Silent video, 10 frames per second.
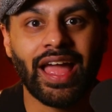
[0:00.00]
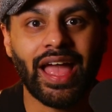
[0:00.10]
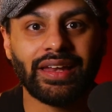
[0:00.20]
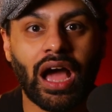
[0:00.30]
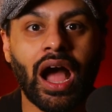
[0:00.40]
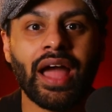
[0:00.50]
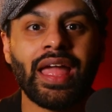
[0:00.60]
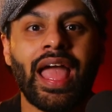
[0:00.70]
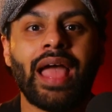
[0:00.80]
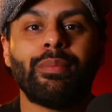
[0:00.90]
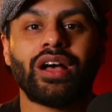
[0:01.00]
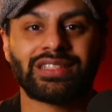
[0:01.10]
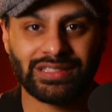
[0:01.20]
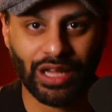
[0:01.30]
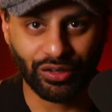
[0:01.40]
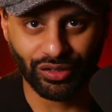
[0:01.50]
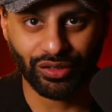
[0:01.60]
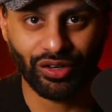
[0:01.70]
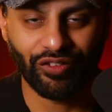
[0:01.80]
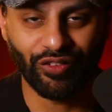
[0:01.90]
And I am a
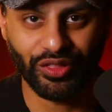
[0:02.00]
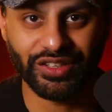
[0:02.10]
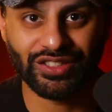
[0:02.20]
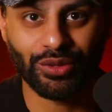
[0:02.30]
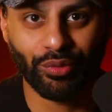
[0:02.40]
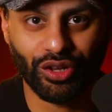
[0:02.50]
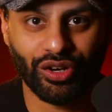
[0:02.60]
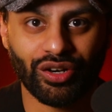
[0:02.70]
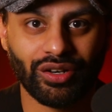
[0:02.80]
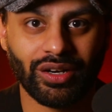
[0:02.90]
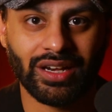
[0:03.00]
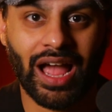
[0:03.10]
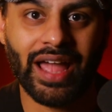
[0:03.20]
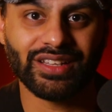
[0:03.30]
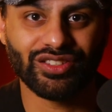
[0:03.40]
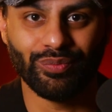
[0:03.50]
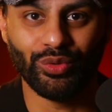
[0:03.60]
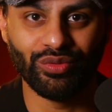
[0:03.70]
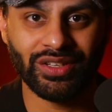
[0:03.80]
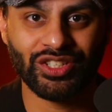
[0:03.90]
sucker for these thriller kinds of
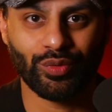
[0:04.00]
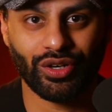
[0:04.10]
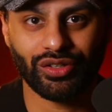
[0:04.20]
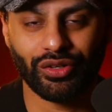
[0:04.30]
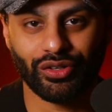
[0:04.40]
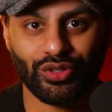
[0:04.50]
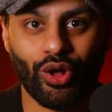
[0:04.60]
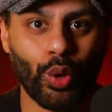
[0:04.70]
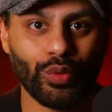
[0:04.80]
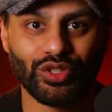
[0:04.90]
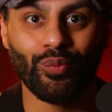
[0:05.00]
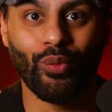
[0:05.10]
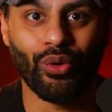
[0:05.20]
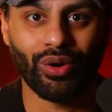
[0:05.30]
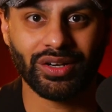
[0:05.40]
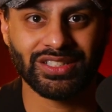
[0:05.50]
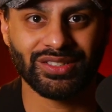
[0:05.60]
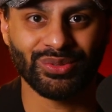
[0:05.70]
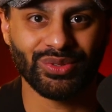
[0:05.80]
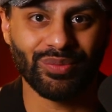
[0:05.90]
movies where there's always more
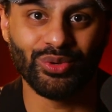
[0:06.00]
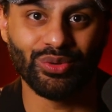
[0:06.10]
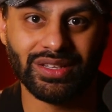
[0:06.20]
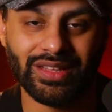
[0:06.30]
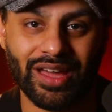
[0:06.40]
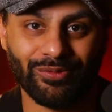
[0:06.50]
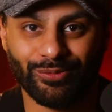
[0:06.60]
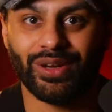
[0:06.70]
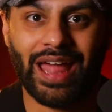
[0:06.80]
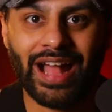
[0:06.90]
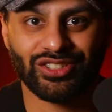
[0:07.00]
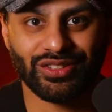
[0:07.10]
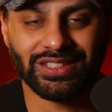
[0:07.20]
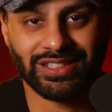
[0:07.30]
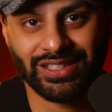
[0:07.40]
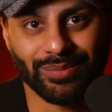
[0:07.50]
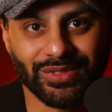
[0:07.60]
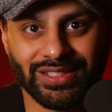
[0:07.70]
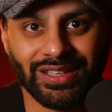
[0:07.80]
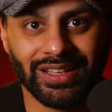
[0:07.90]
to the movie than what actually
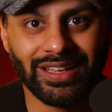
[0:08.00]
seems,